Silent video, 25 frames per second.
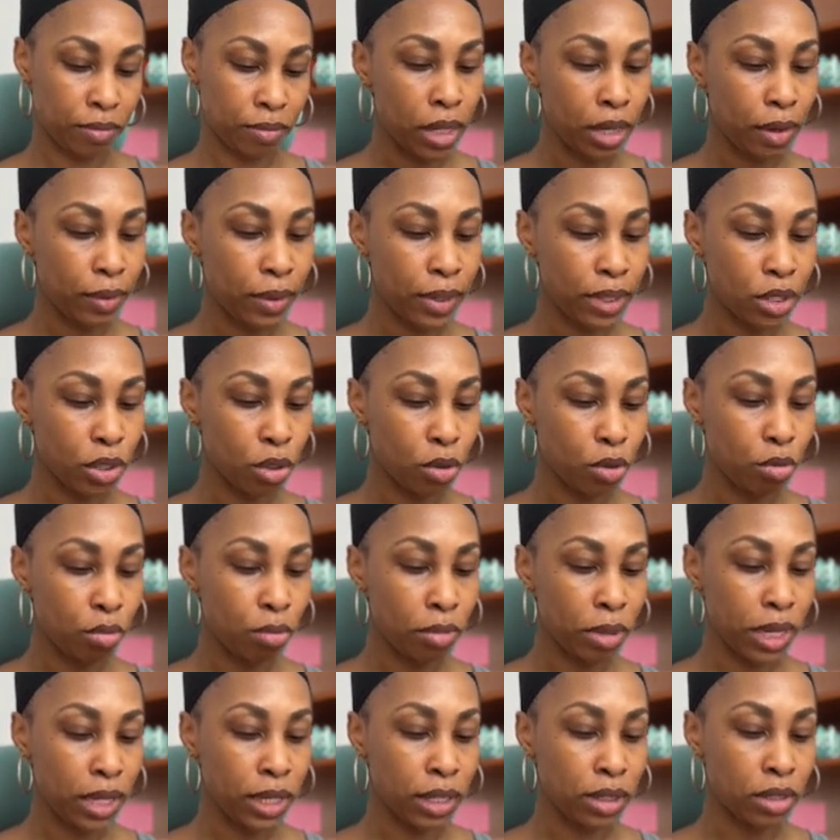Now, I don't
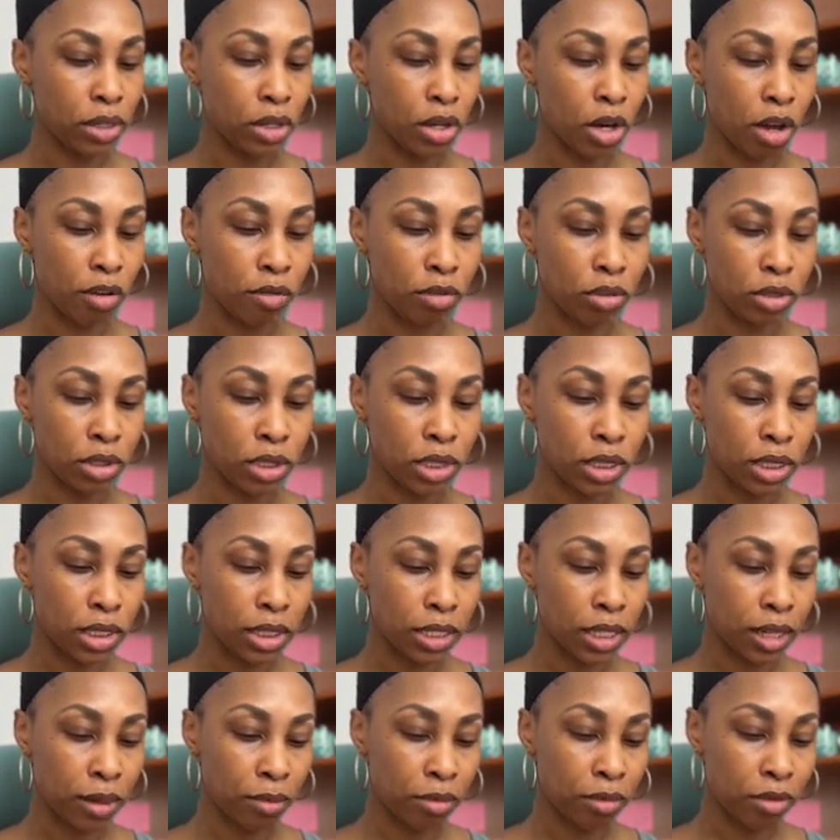make novelty
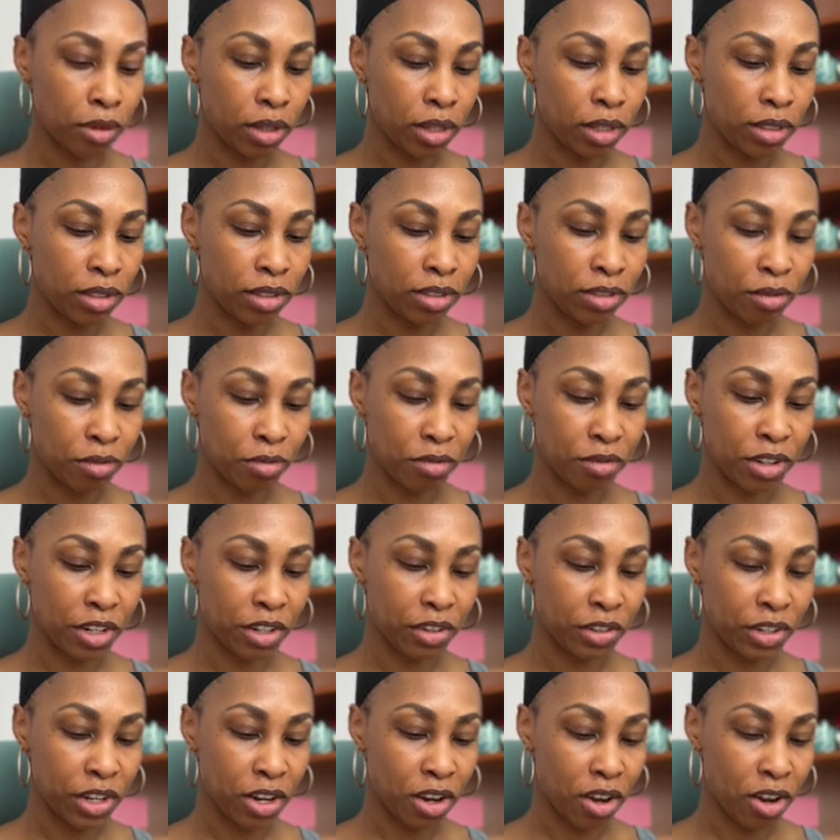type things
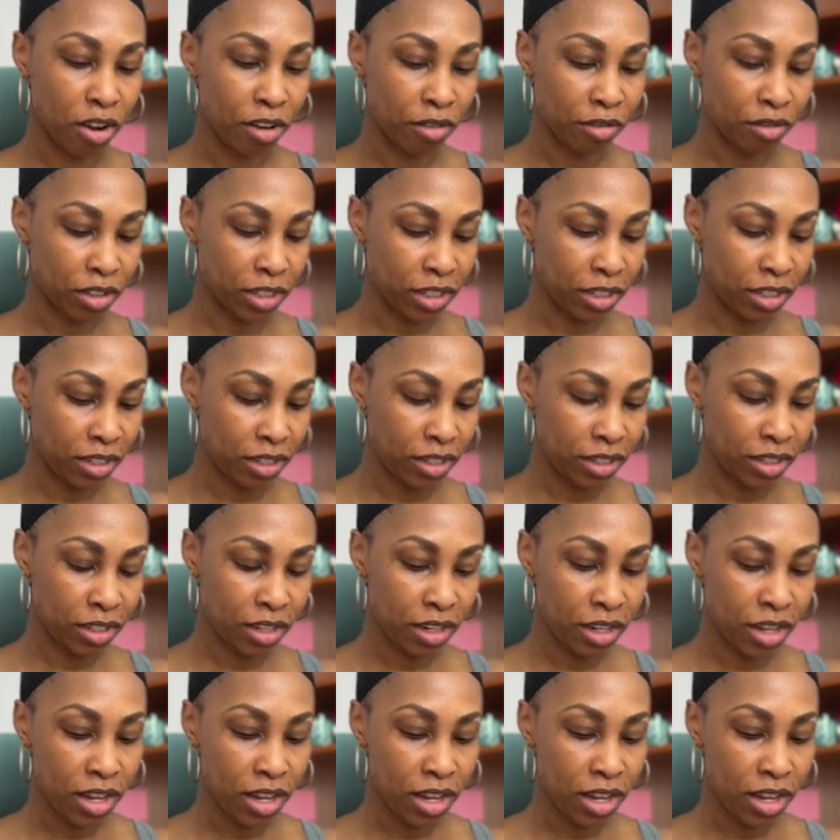very often,